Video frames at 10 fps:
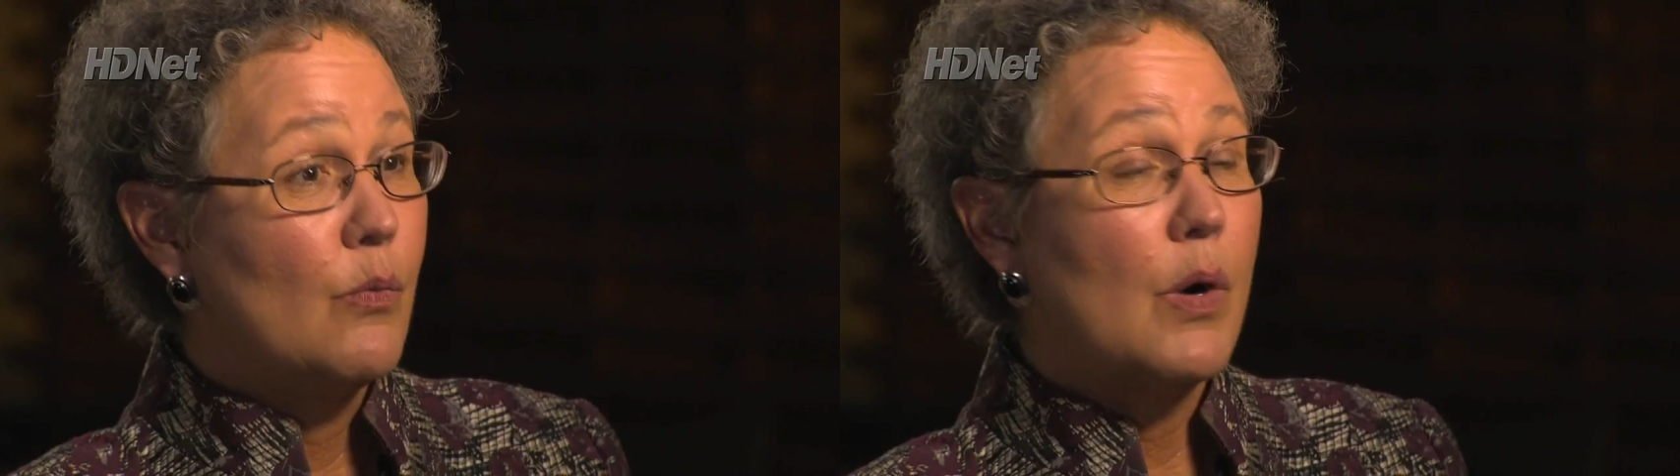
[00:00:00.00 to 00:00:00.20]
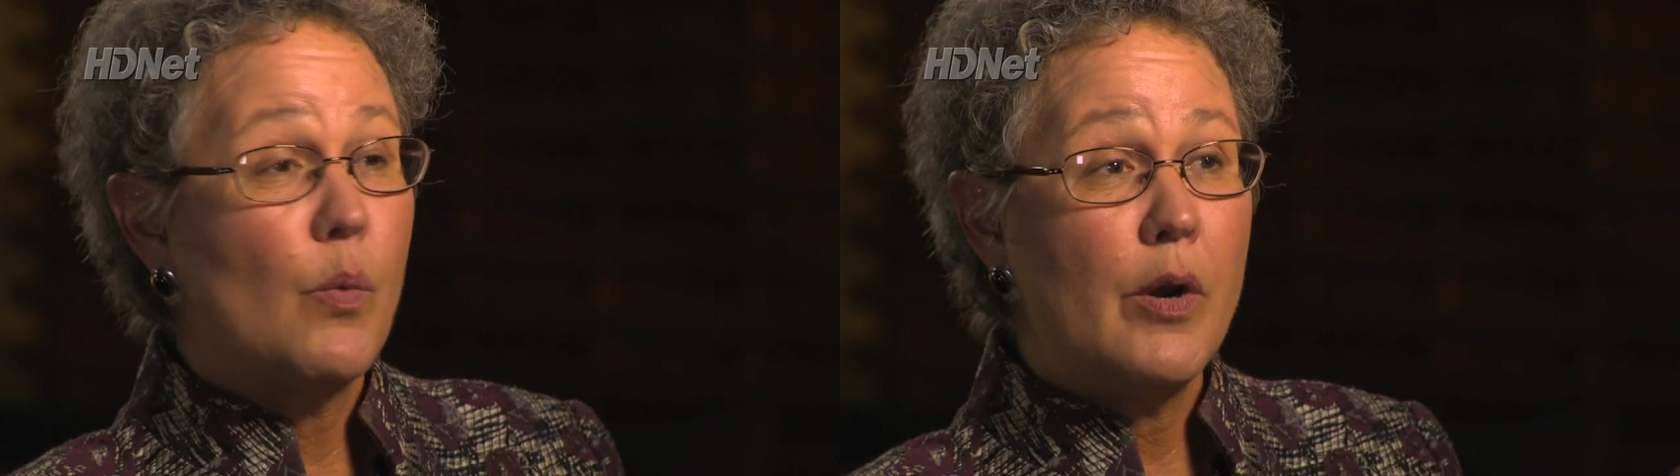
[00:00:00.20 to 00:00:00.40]

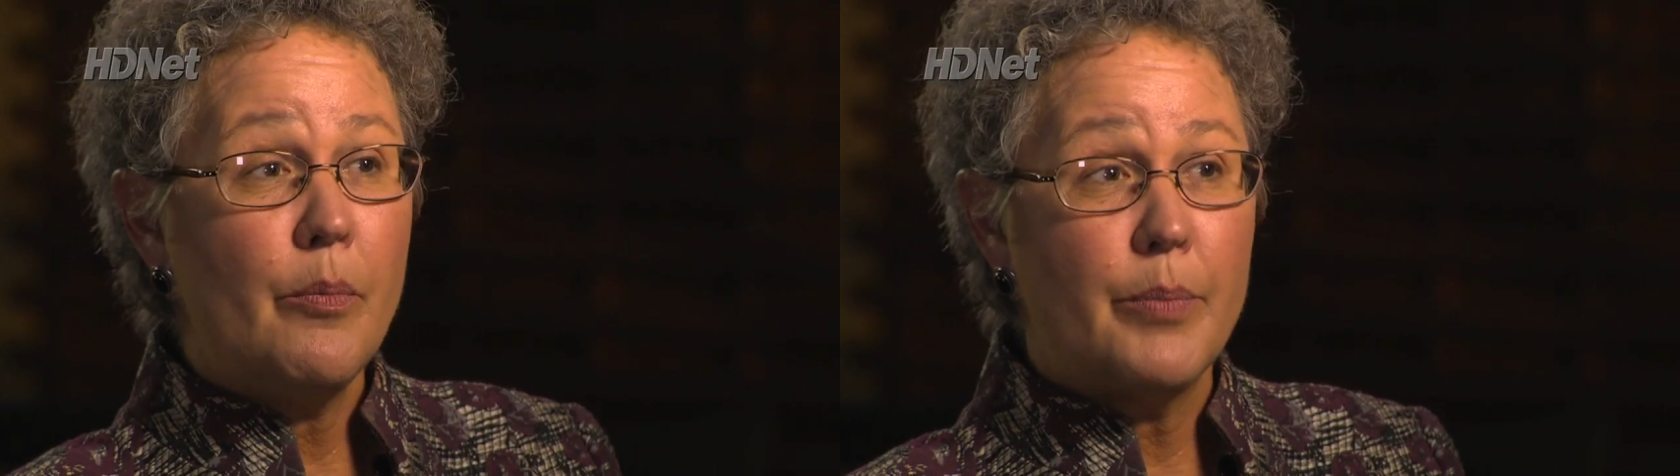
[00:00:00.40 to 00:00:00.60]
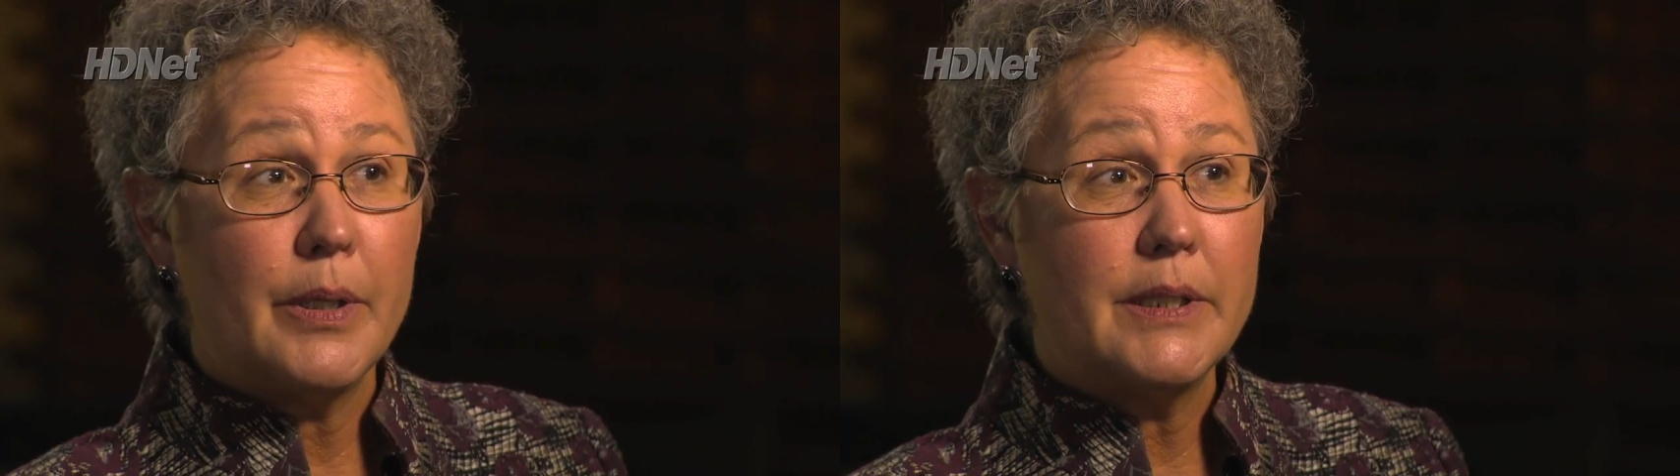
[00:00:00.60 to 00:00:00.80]
Well, we're
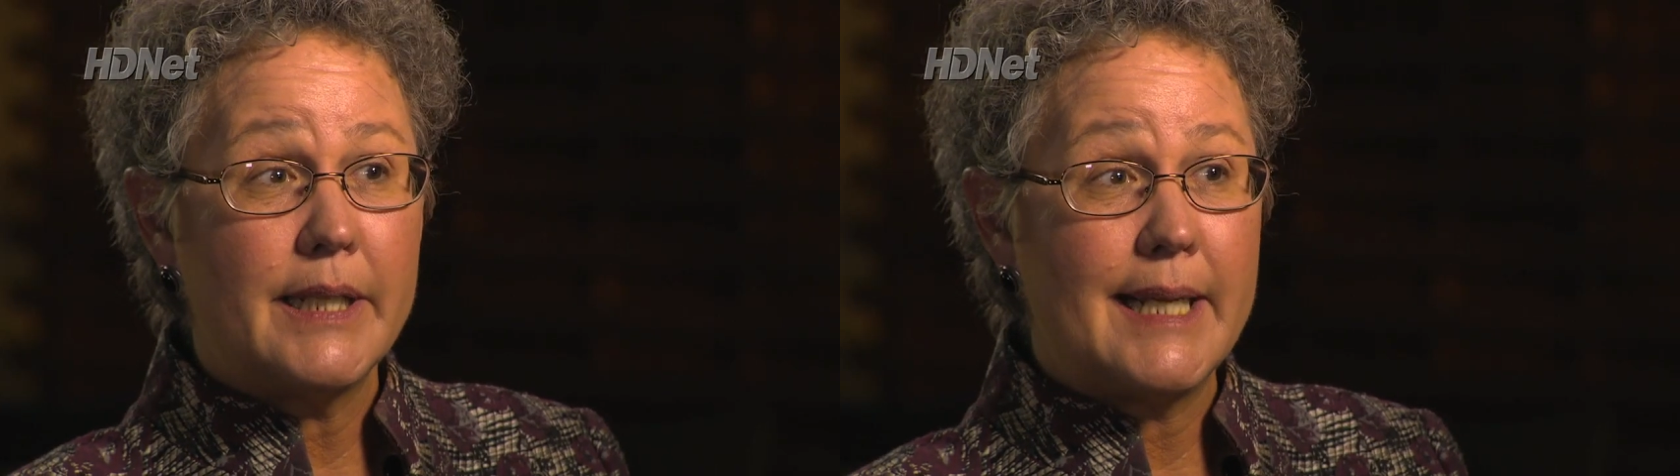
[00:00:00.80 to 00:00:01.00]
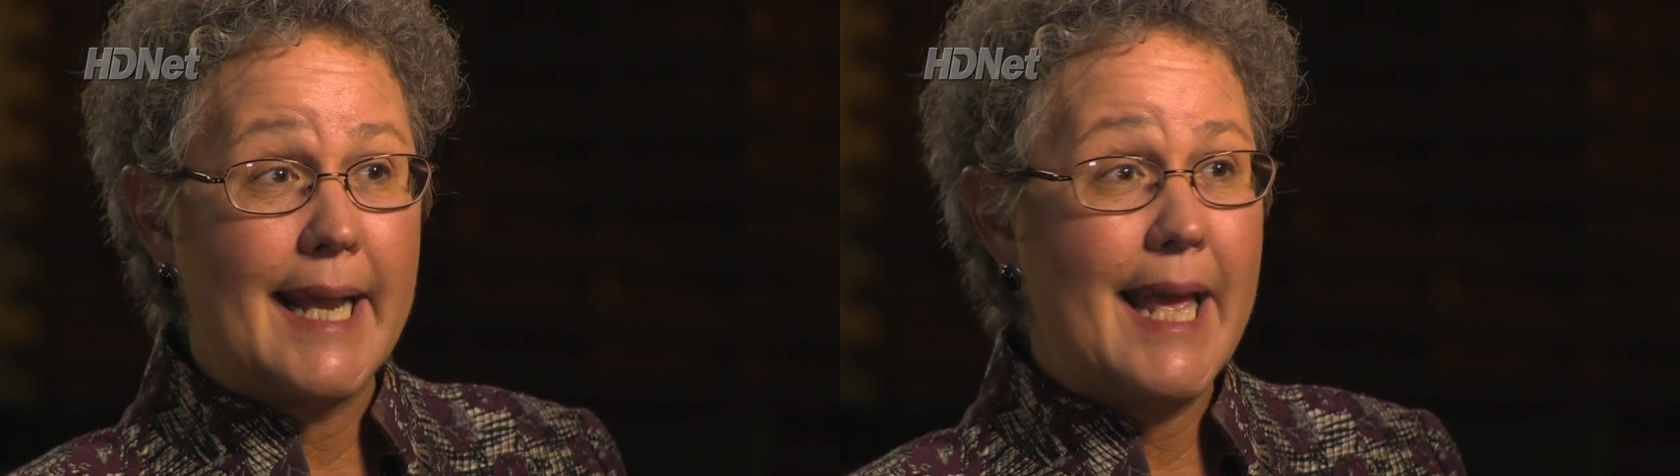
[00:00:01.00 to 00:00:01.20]

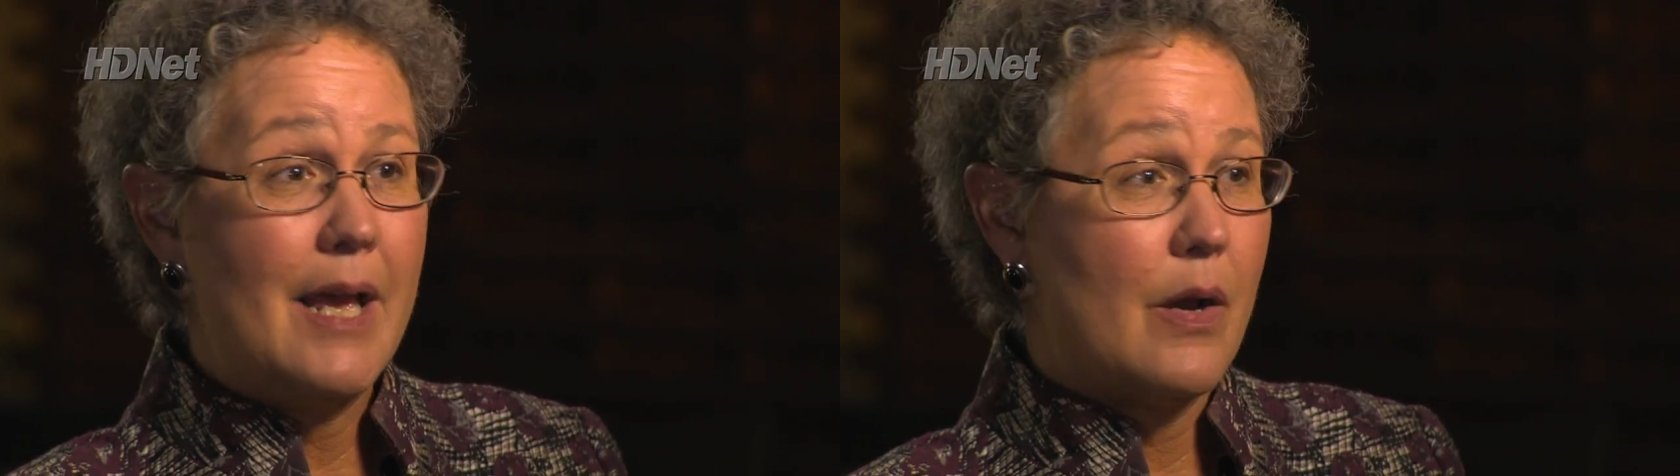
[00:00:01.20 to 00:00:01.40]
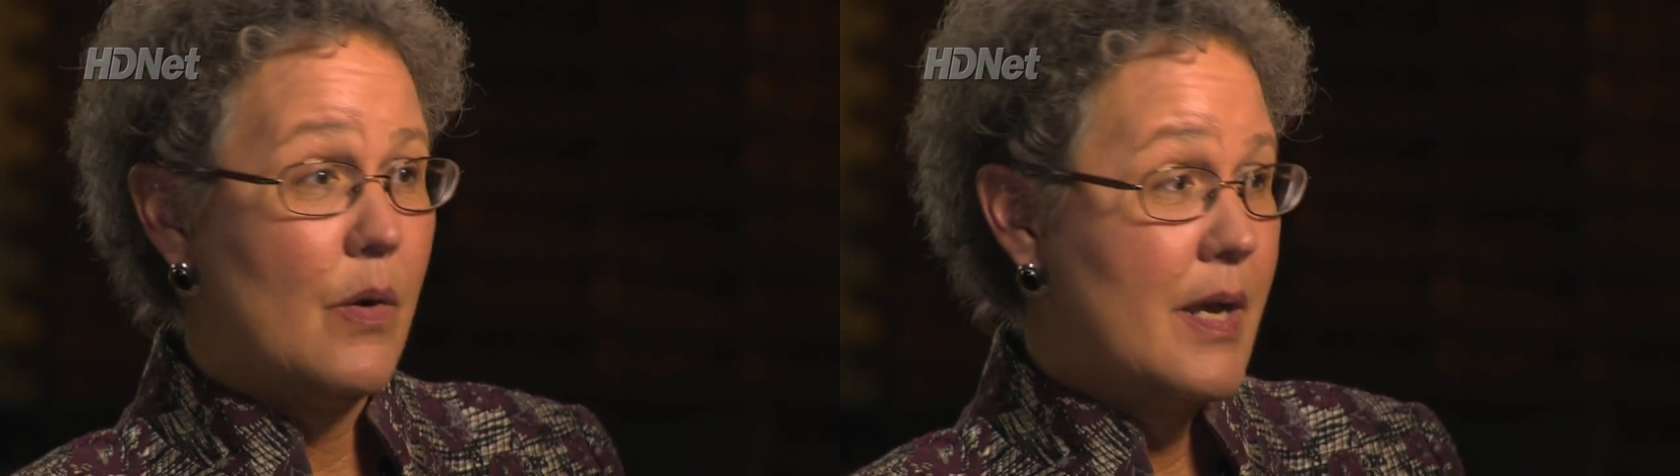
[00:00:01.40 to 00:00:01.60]
building
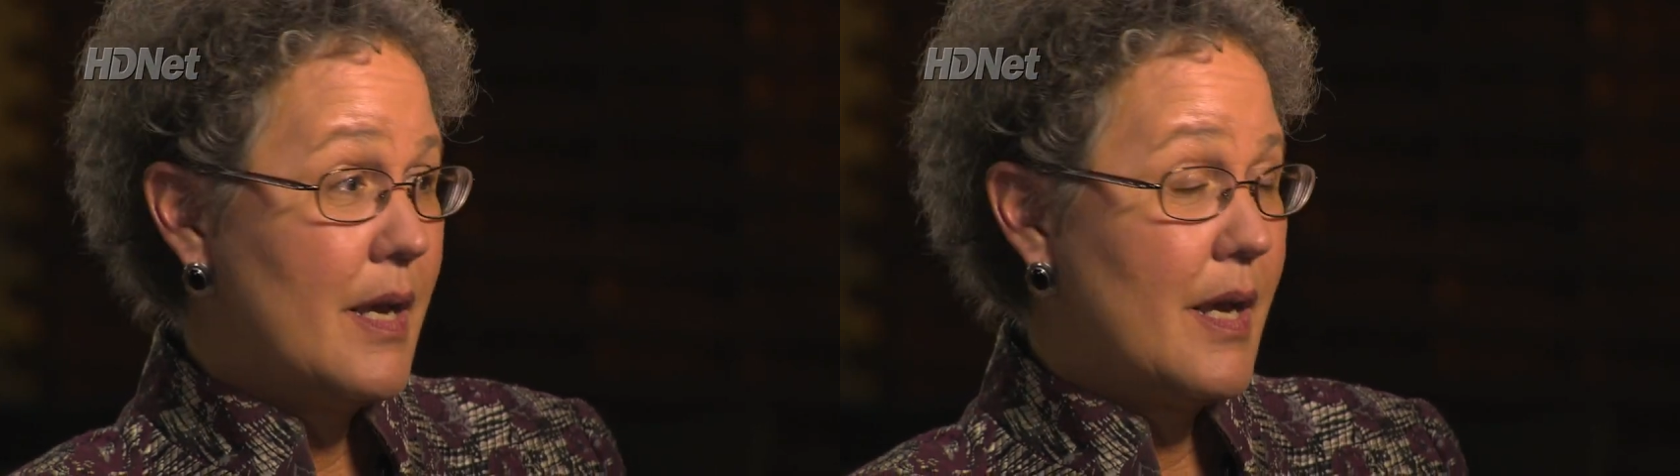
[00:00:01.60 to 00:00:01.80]
now